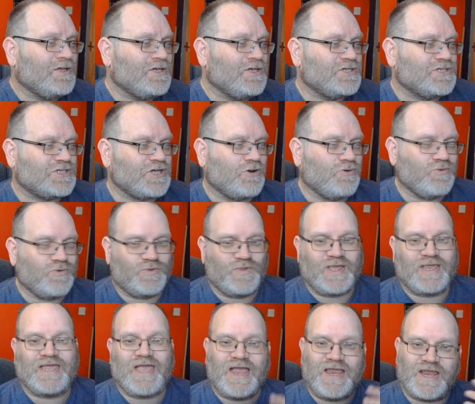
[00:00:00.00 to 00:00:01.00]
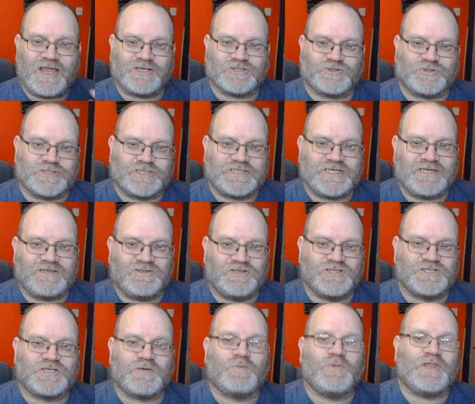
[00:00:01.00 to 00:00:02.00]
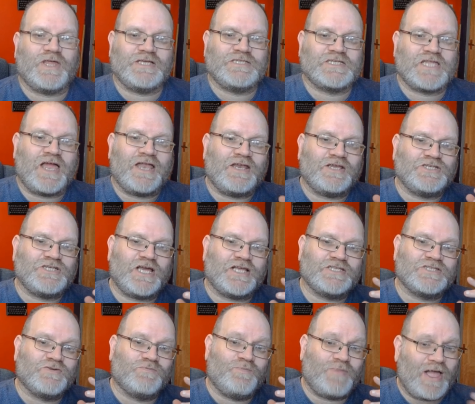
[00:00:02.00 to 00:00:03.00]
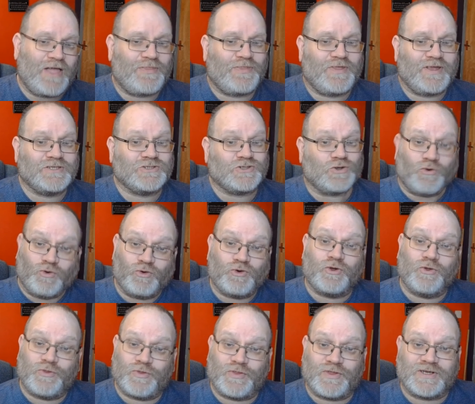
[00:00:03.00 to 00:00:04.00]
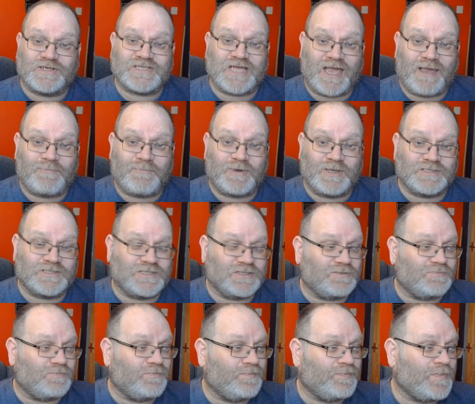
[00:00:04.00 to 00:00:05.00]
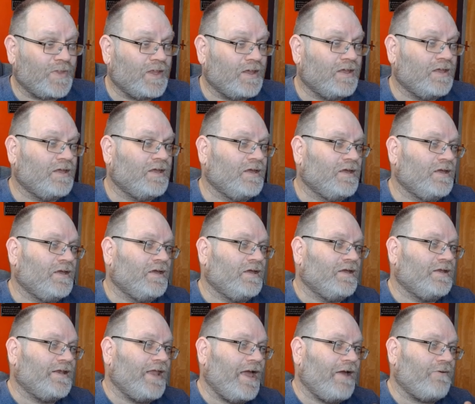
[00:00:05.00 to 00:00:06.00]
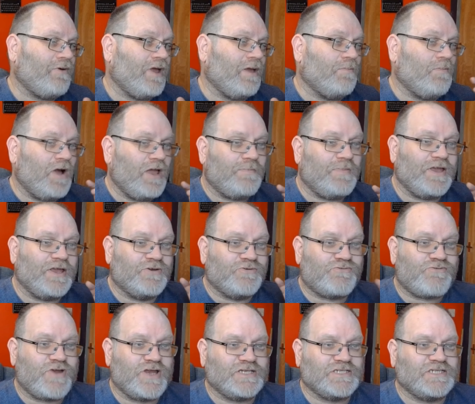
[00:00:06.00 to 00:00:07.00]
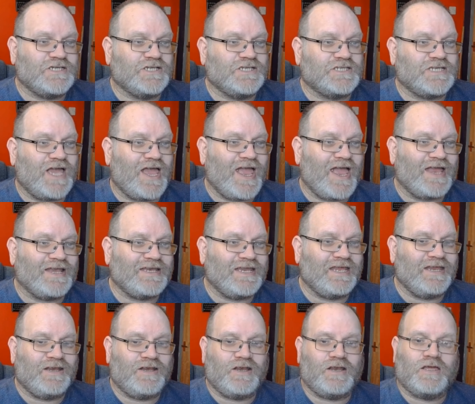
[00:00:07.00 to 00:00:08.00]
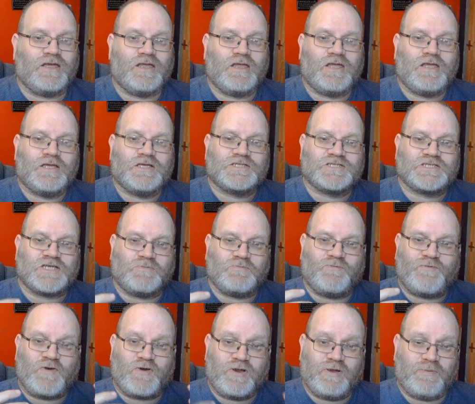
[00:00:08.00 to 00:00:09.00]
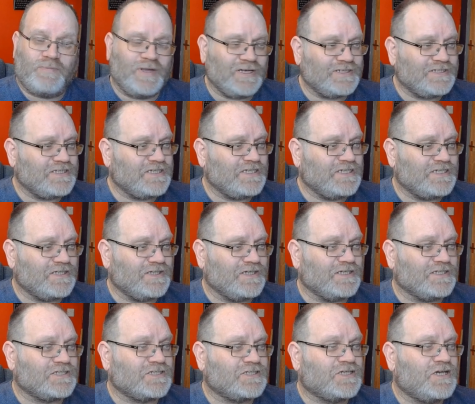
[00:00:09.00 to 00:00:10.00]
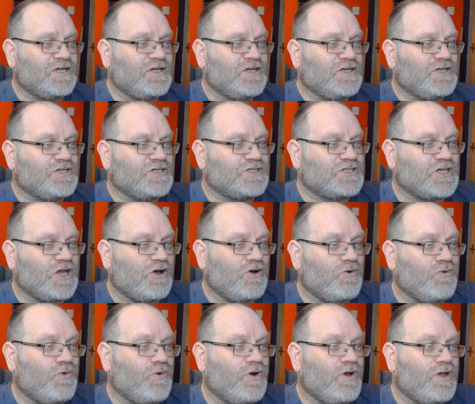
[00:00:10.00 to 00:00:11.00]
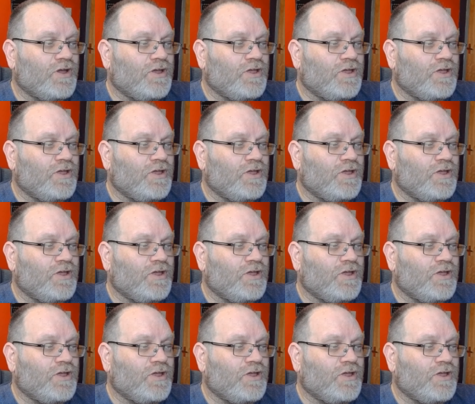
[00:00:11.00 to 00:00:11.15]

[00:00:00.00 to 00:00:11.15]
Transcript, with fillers: So they gain extra skills, but they stand a chance of bad things or good things happening to them. Now, it might be interesting to add in some variability to this, so